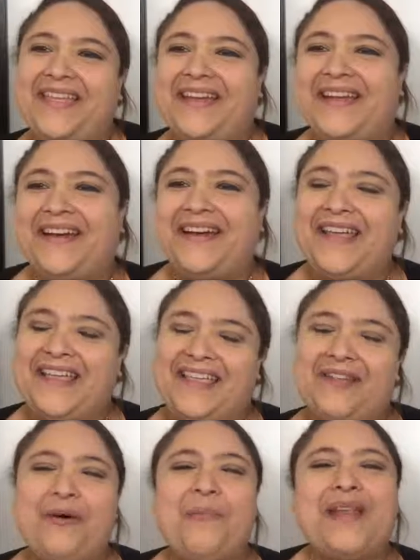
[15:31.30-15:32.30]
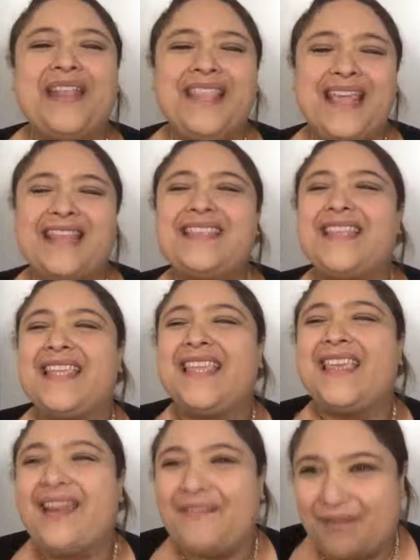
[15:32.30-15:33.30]
All right. Comprender is an
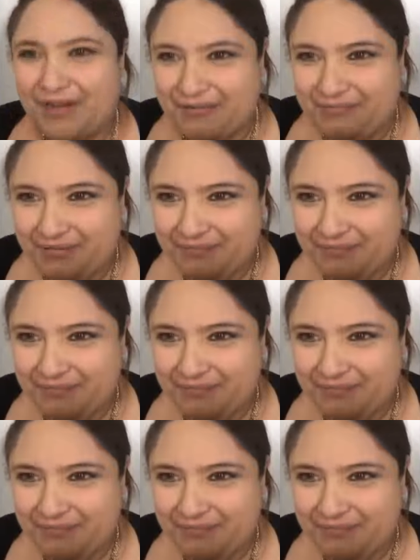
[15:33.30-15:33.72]
ER verb.